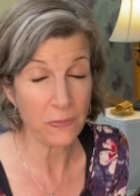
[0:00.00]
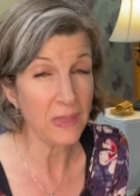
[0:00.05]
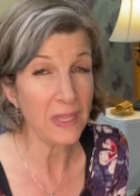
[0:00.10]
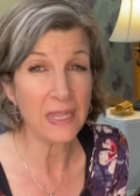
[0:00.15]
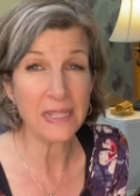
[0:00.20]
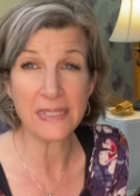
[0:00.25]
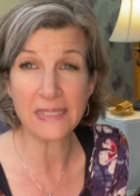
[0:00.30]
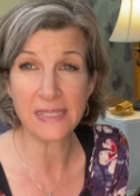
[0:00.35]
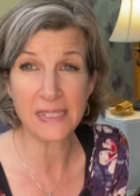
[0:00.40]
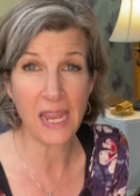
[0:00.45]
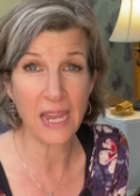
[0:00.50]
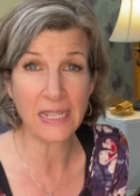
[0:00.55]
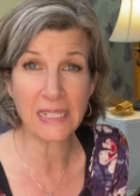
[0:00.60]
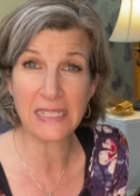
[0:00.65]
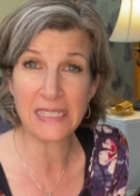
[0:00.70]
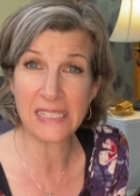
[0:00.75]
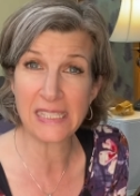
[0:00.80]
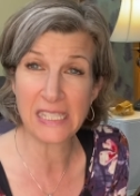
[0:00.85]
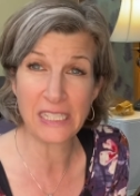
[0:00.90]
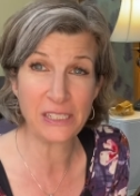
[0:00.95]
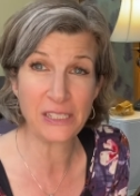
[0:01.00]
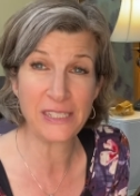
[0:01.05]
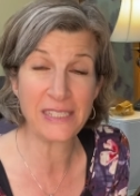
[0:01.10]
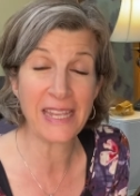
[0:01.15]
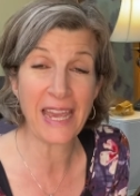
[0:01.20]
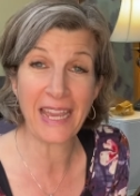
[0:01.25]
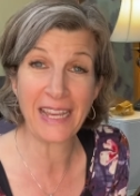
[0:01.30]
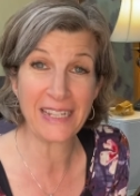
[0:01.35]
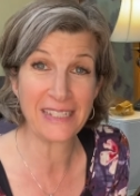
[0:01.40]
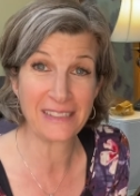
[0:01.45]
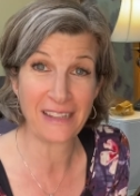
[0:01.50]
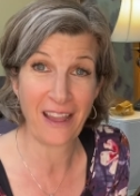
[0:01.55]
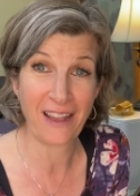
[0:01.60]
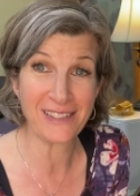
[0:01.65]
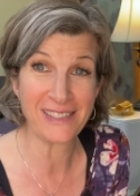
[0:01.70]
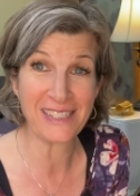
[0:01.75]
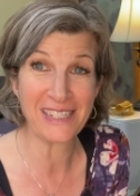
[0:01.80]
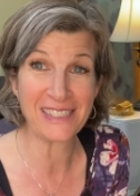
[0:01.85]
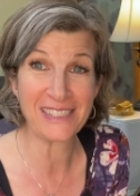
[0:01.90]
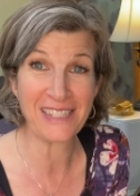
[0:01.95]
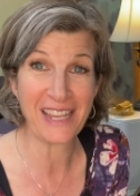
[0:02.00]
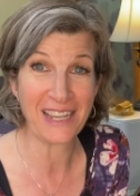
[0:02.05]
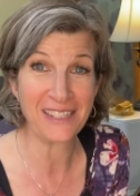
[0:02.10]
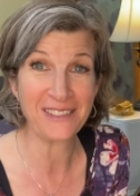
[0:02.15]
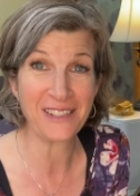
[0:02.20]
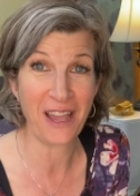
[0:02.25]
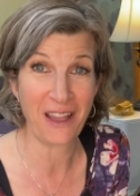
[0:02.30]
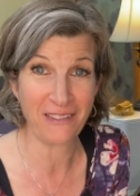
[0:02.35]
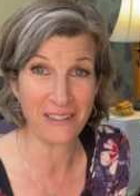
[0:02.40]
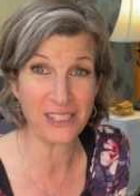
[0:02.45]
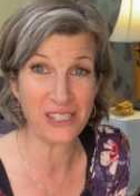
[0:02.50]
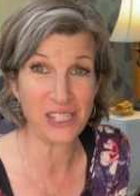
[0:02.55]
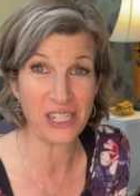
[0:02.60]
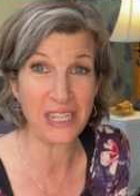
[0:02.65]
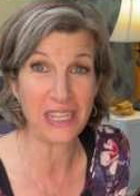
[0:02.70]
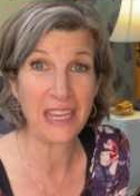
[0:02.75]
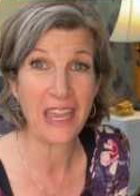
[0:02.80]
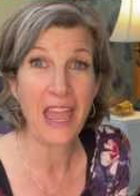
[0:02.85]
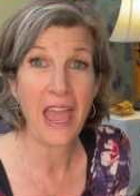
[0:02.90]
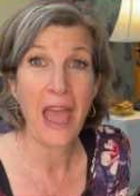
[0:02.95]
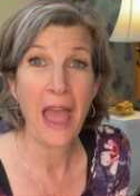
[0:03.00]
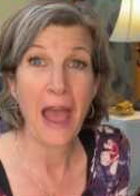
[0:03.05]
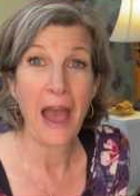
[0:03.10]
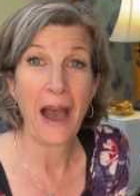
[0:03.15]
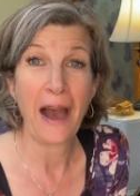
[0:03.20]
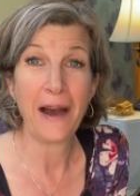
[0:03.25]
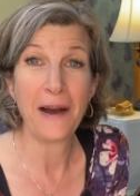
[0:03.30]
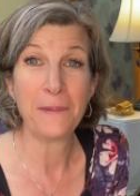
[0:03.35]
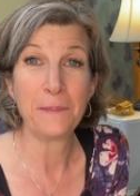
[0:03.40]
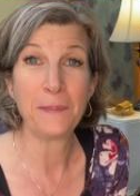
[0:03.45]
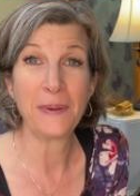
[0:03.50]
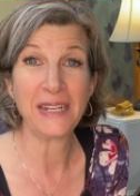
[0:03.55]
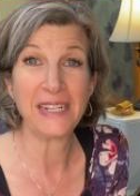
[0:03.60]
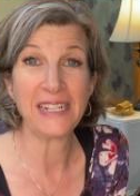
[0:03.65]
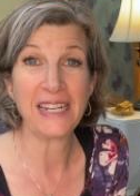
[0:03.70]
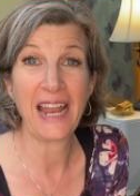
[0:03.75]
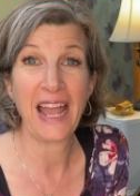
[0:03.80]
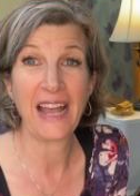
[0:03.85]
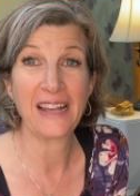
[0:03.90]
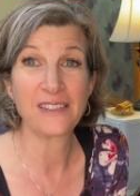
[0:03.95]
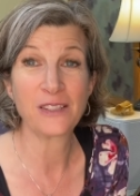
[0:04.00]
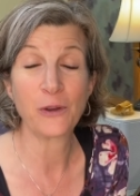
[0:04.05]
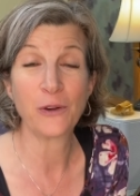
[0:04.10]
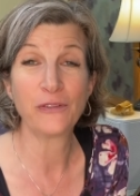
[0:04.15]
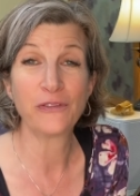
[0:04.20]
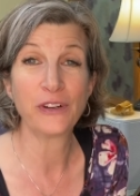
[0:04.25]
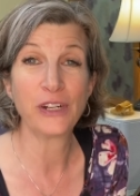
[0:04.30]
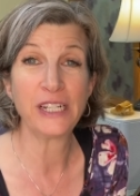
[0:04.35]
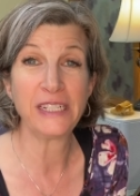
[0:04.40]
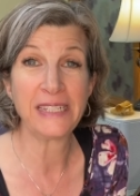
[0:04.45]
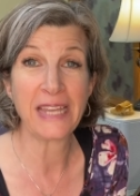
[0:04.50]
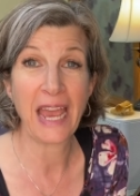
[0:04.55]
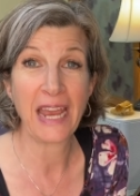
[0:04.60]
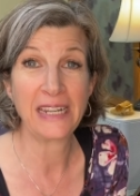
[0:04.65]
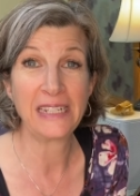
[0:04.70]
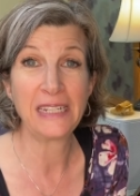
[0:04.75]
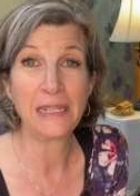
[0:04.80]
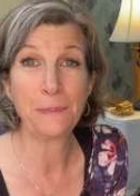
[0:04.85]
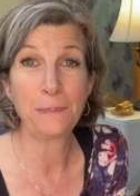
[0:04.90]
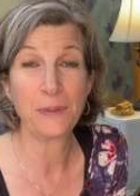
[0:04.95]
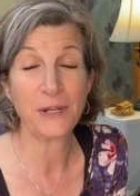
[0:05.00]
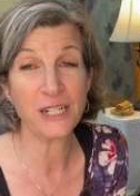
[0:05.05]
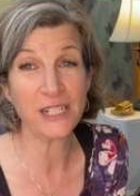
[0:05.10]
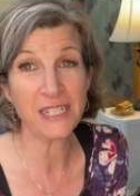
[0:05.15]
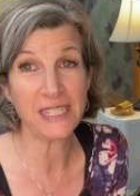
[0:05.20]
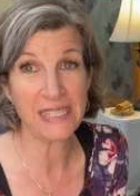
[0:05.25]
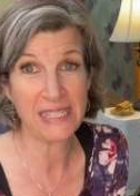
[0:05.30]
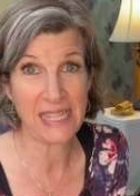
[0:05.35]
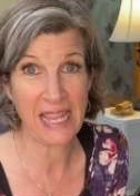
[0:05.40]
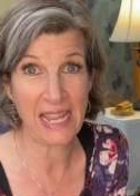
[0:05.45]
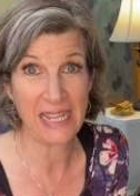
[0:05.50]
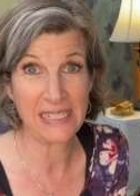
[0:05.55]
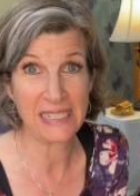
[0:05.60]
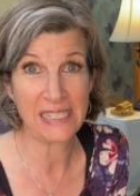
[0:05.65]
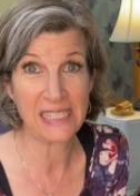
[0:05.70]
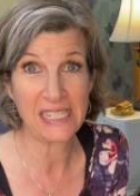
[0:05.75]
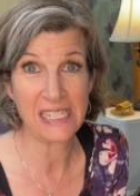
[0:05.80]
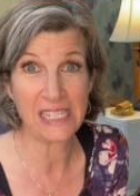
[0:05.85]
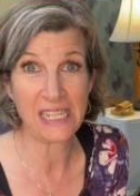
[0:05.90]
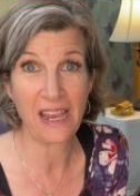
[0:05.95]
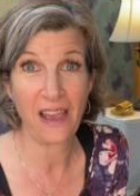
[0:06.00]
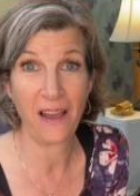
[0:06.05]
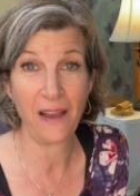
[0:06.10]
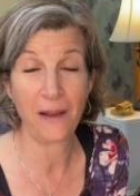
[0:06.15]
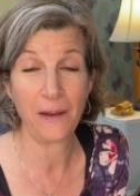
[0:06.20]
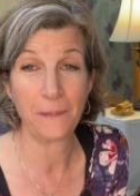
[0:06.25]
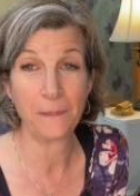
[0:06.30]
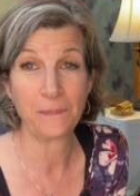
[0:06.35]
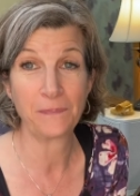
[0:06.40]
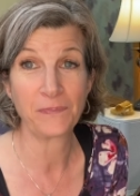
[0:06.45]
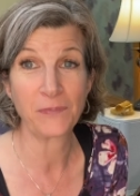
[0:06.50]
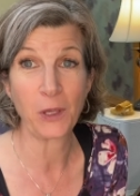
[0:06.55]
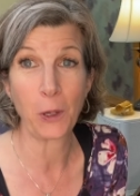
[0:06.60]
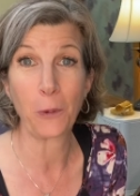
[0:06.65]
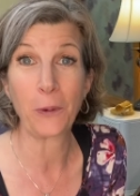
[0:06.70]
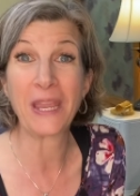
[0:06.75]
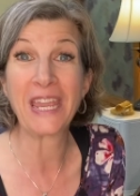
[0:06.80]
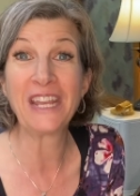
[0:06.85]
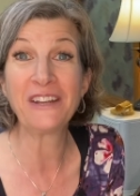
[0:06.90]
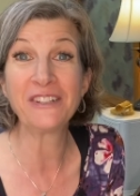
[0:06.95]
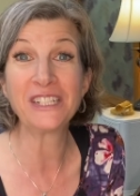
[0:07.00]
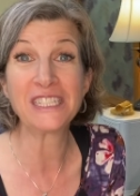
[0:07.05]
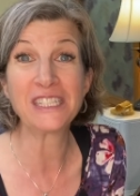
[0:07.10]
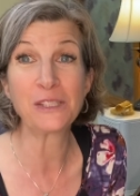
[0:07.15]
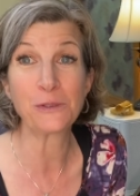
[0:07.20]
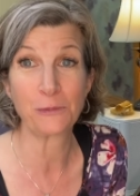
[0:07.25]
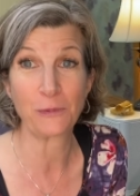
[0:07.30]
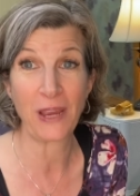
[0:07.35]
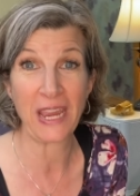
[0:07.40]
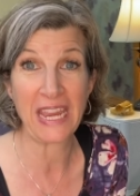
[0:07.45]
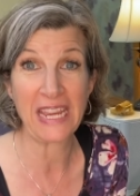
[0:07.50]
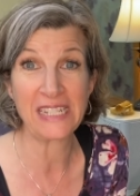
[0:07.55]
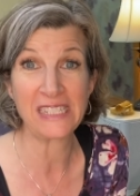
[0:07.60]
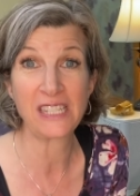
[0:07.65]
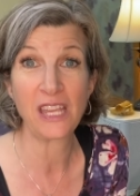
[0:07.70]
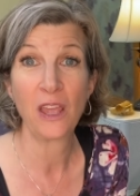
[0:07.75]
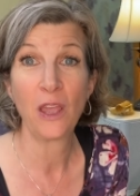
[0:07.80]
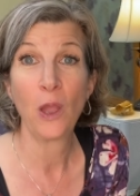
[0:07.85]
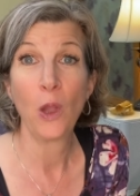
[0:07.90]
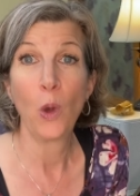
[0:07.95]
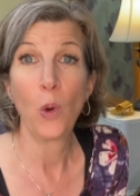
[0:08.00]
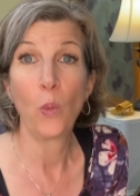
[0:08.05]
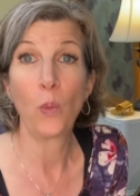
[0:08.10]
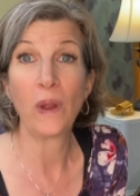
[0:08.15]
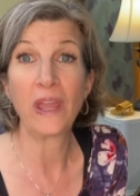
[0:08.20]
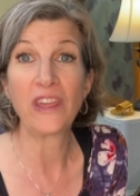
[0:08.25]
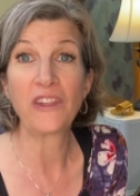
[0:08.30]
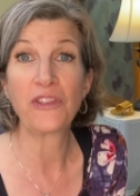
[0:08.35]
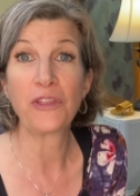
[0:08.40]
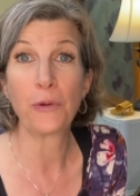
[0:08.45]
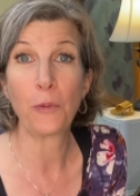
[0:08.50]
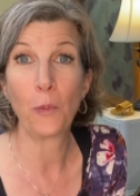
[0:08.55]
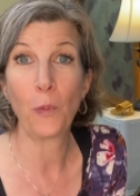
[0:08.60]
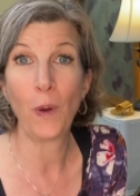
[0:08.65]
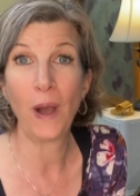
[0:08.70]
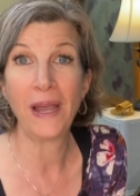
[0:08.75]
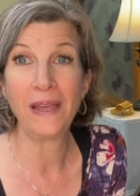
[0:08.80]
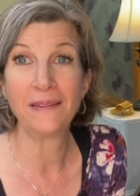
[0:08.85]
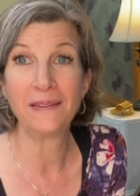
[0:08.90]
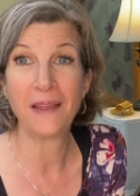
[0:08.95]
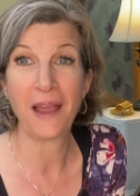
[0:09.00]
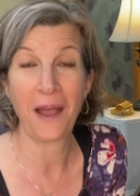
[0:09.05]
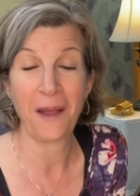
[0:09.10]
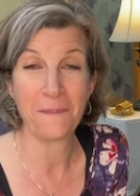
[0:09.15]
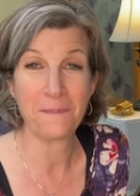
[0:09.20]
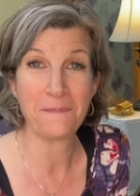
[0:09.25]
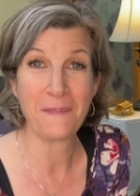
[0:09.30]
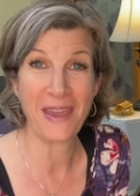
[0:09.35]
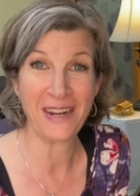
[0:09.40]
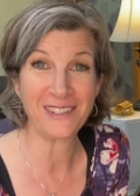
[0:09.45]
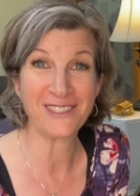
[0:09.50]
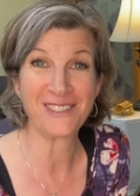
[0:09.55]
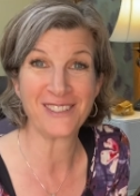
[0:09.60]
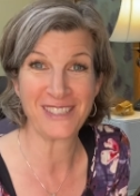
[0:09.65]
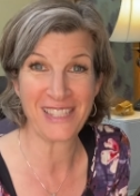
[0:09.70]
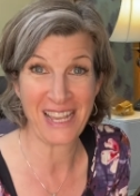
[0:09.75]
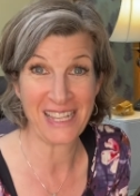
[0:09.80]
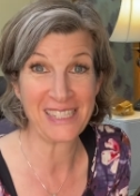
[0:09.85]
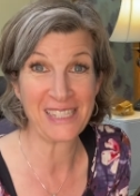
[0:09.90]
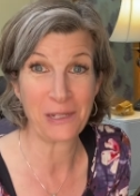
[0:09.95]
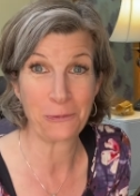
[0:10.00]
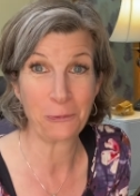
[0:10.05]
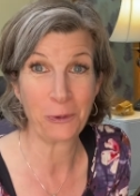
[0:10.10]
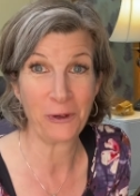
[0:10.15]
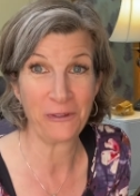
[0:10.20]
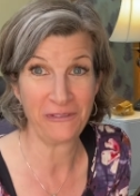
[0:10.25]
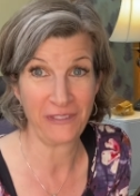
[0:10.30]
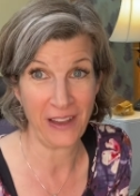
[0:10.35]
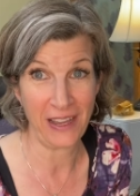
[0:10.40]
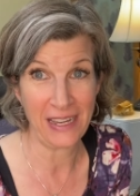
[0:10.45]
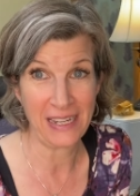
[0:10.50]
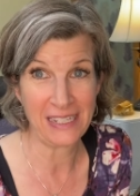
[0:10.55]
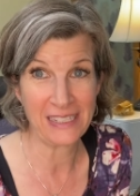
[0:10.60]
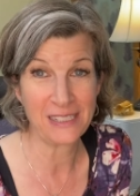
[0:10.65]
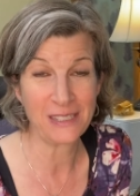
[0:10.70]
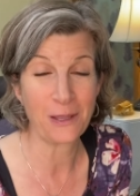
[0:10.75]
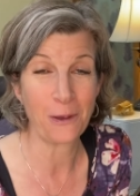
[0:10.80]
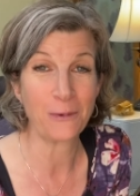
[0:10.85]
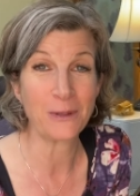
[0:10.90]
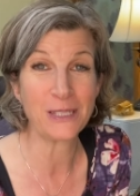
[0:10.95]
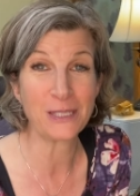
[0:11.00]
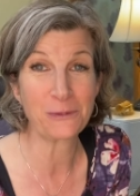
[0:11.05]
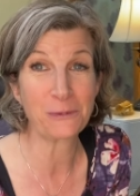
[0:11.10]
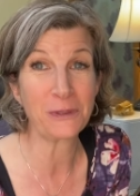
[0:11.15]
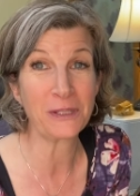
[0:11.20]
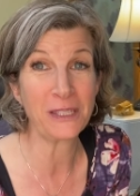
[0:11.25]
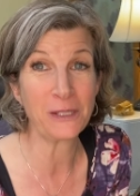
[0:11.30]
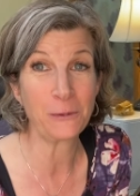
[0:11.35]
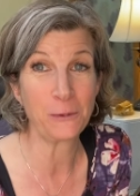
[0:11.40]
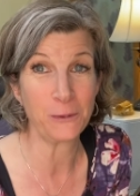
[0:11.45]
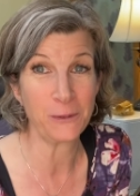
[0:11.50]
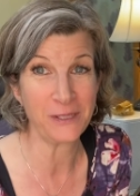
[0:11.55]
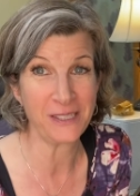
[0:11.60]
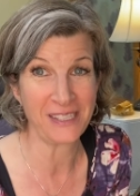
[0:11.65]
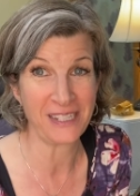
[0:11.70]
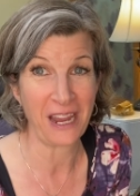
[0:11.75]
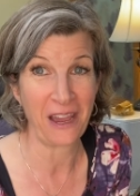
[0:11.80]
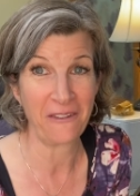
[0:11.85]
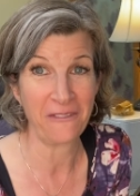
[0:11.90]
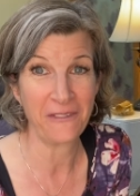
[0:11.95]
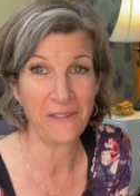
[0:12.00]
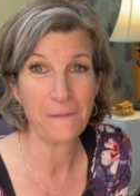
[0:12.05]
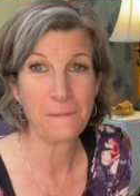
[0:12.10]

It's not considered diagnostic technology, um, but it has over a 90% um, coherence rate with what um, medical testing will find. So it's really cool stuff.